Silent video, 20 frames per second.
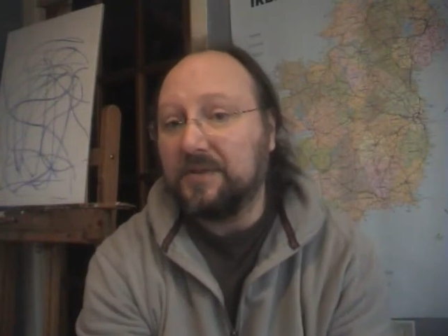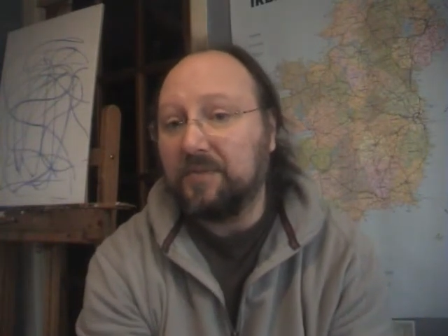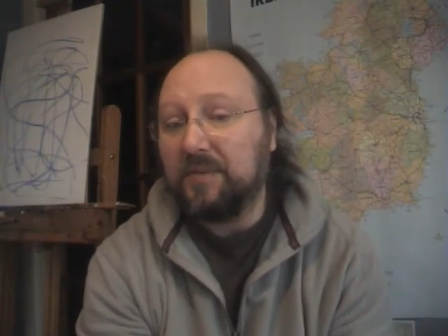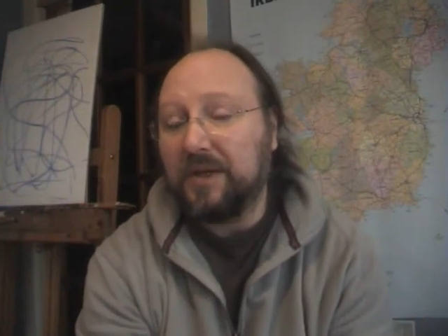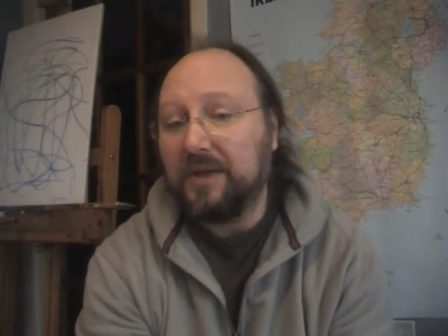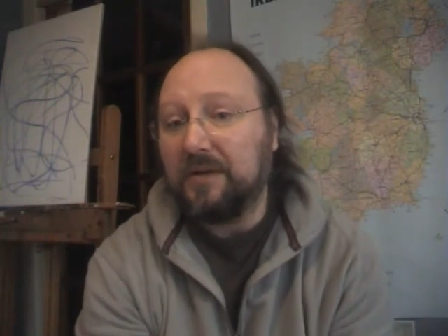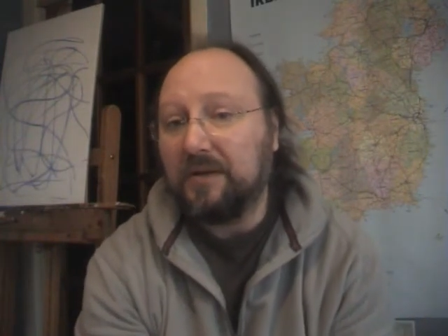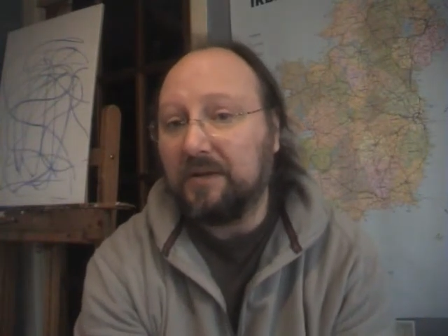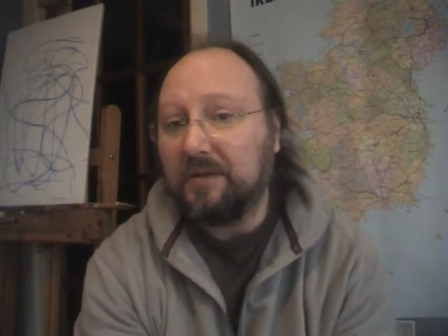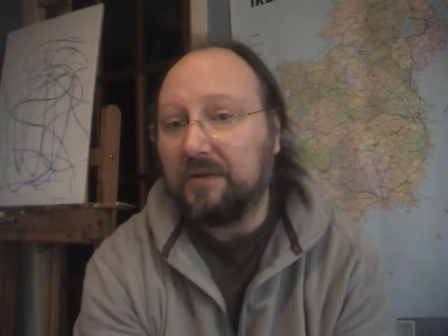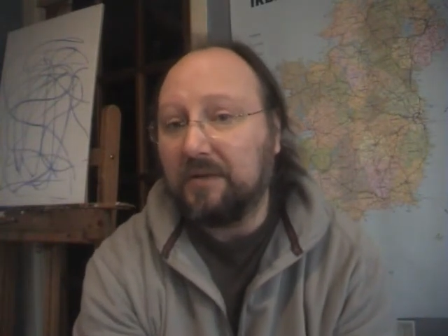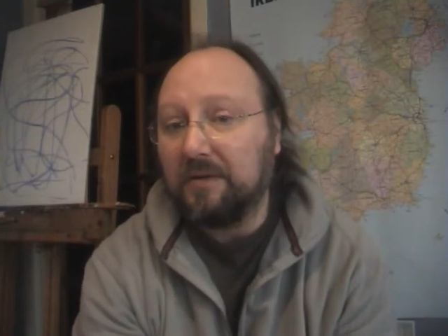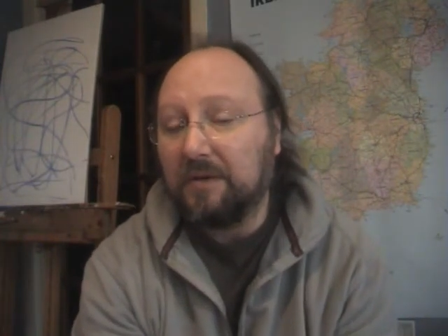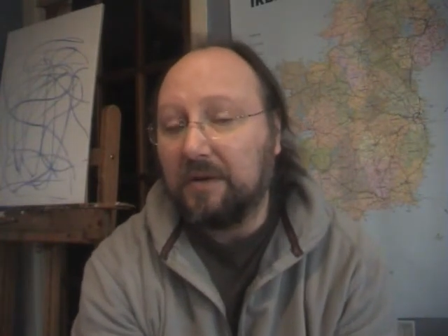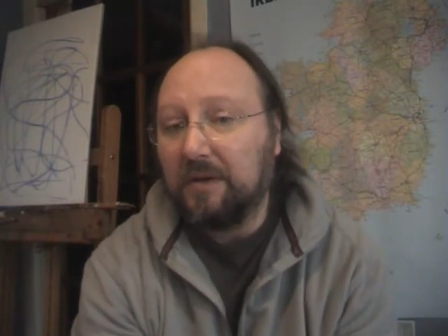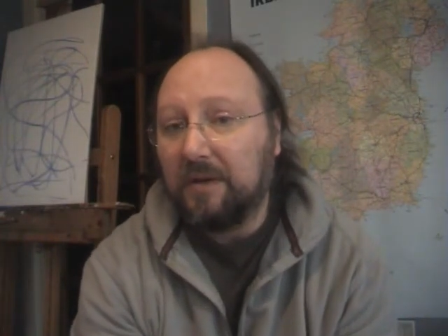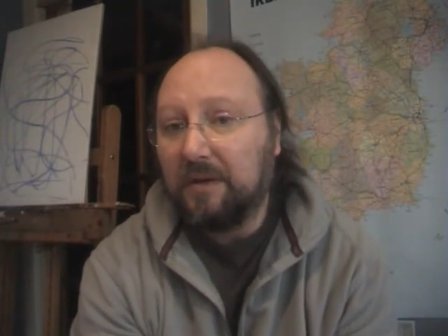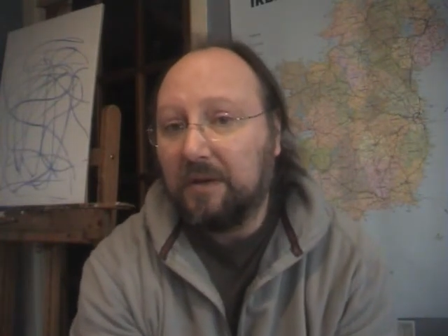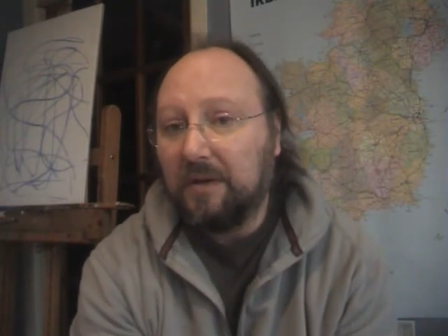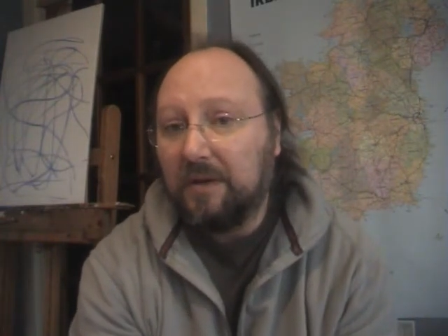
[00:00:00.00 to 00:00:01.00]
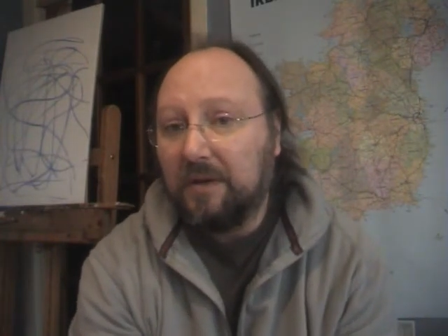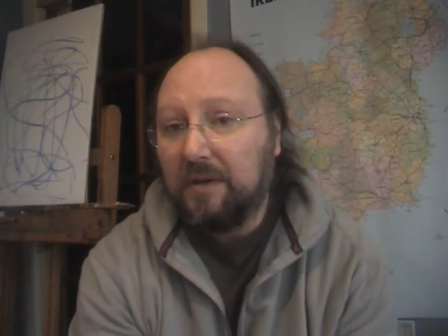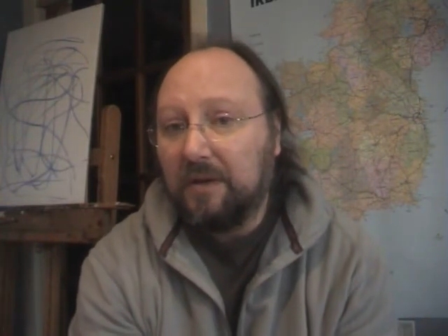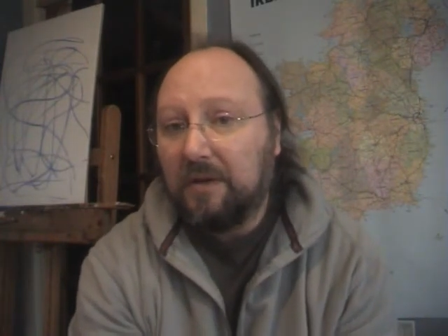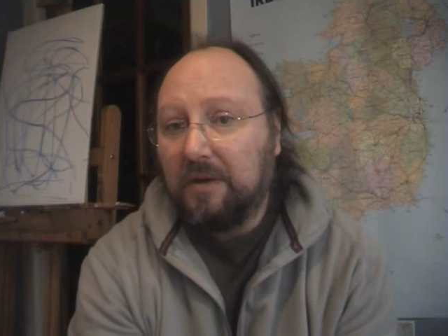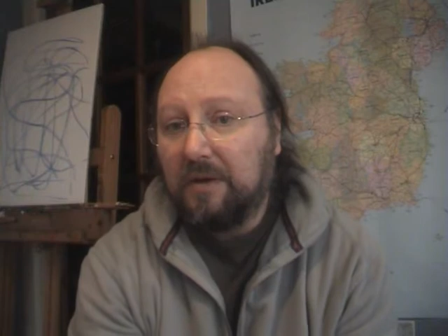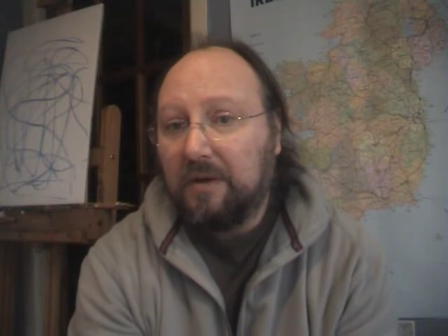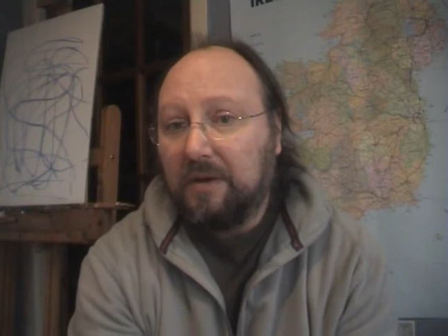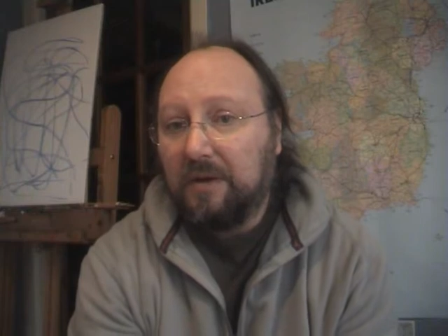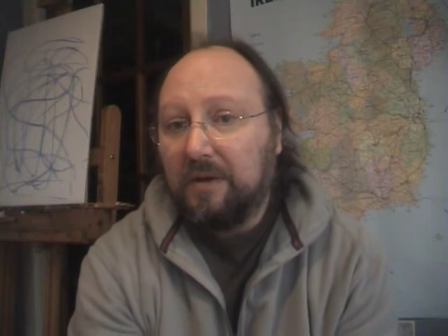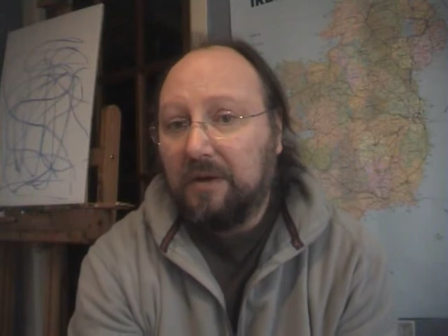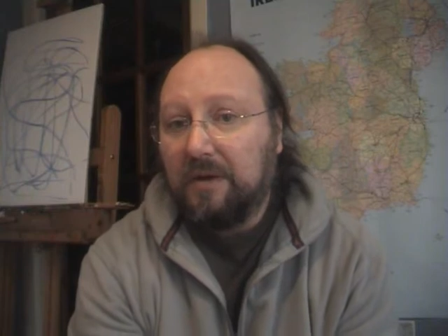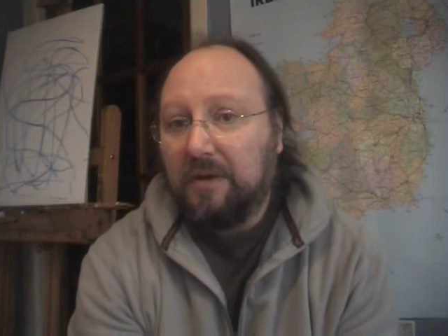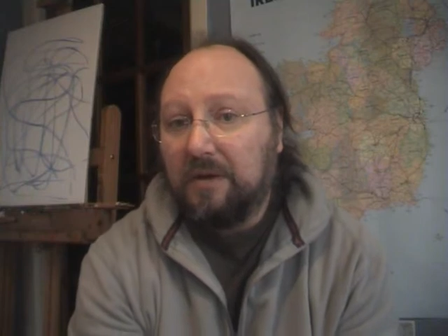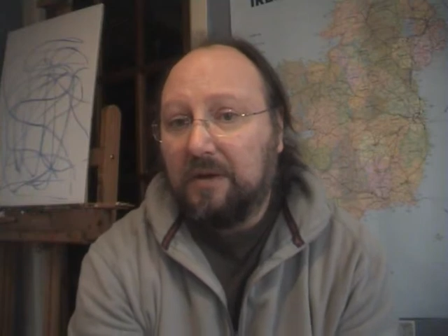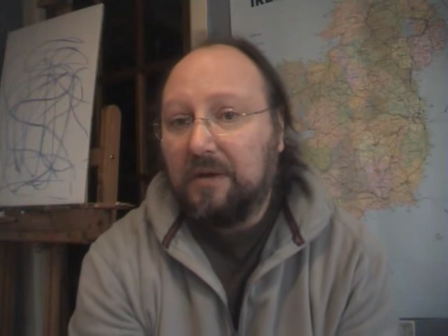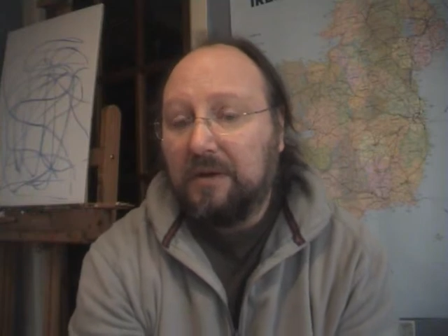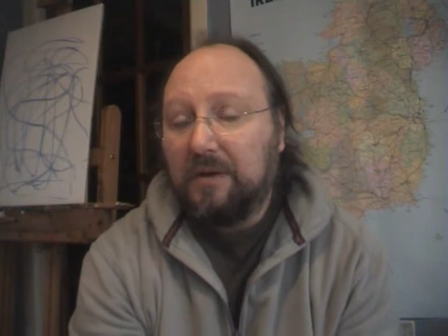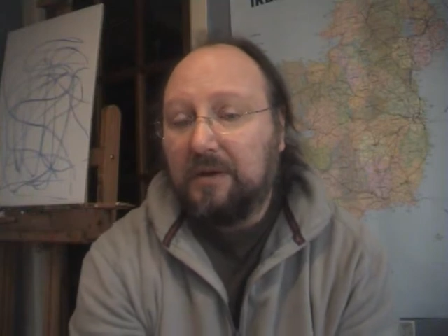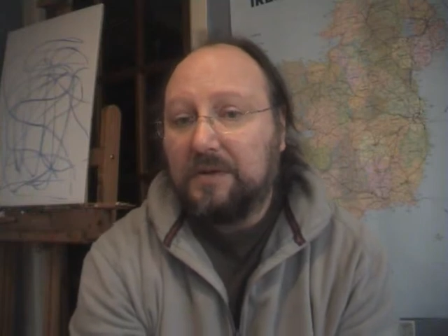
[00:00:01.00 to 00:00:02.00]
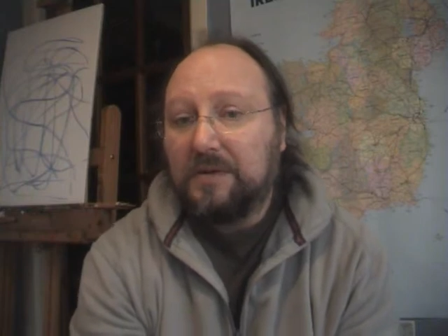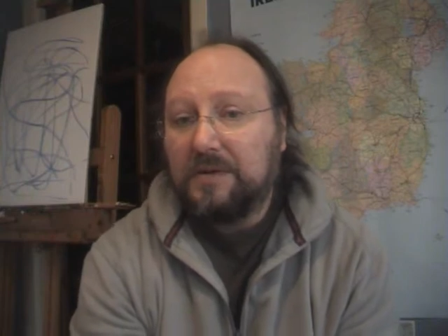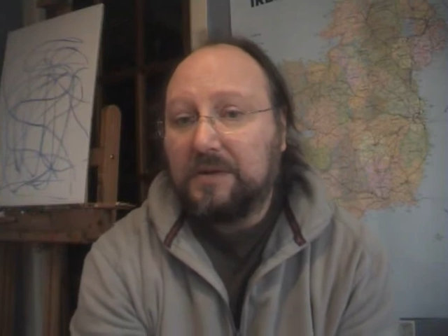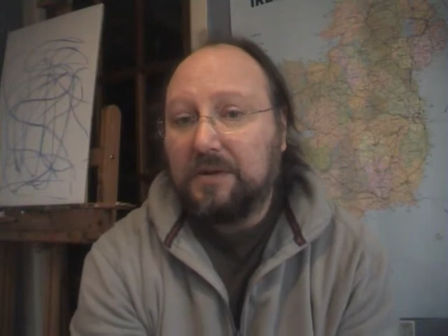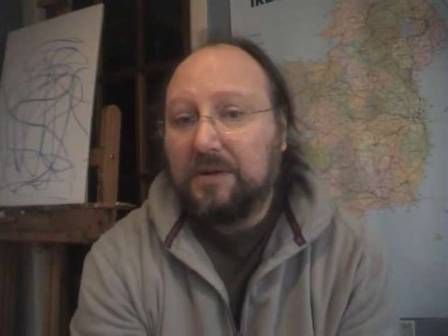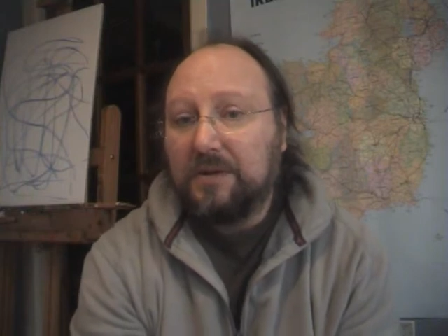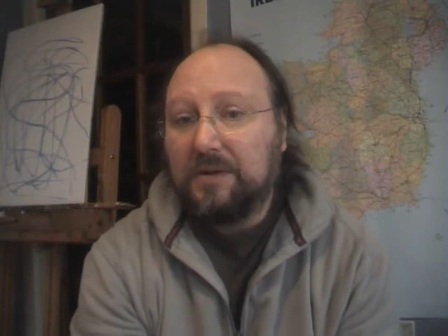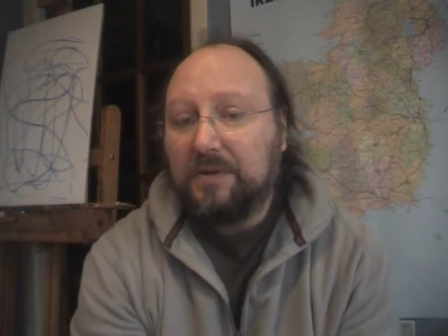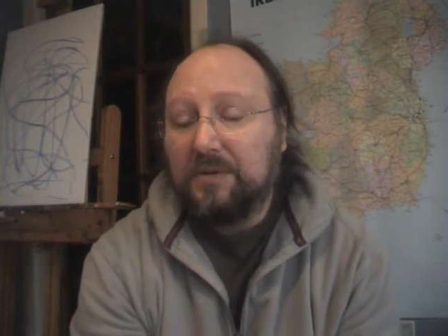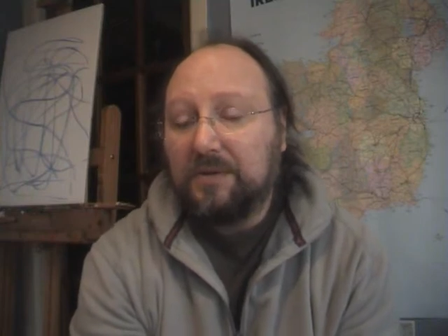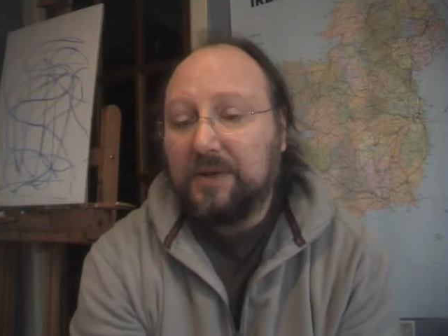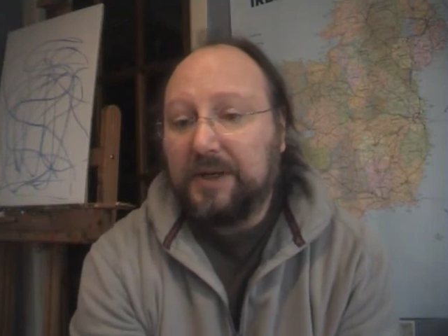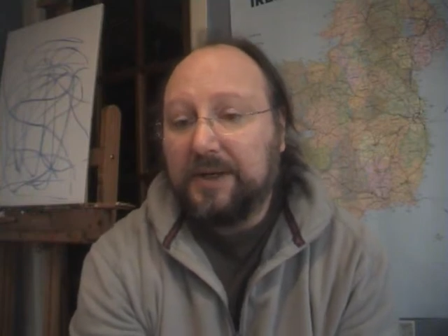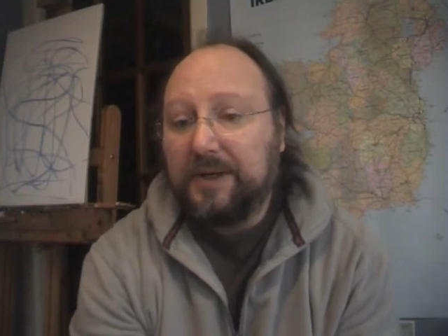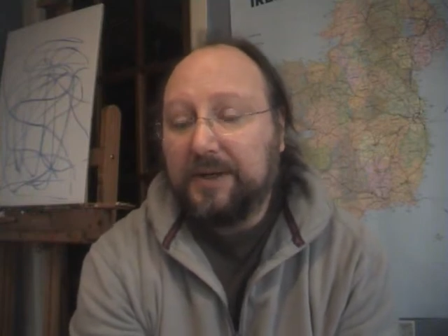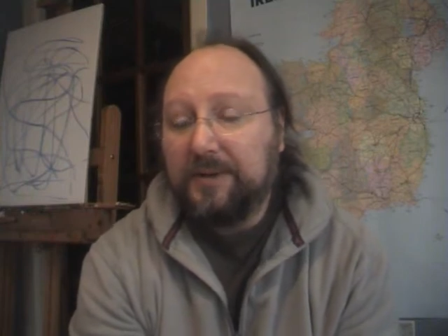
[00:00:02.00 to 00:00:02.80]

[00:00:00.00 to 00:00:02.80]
paintings. So